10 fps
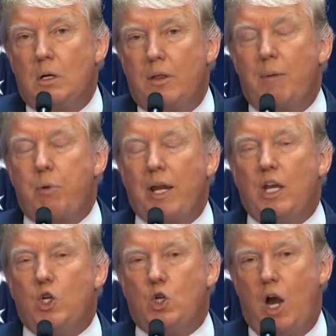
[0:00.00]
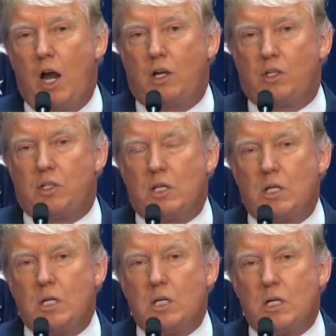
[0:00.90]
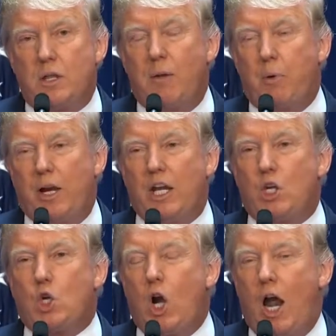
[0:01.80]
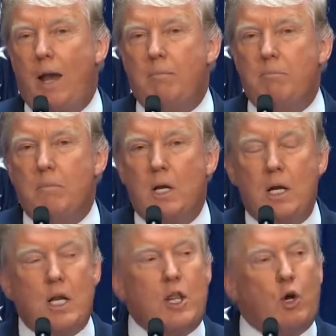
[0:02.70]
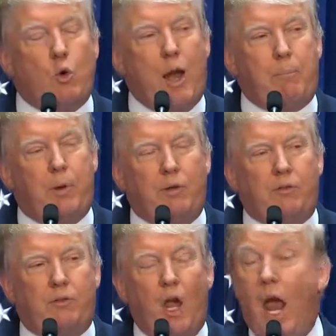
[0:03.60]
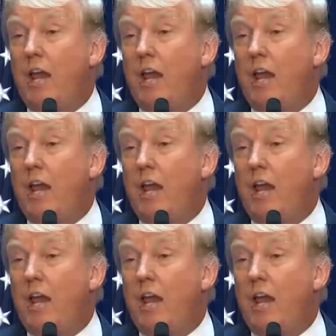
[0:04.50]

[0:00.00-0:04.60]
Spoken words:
They're bringing drugs. They're bringing crime. They're rapists.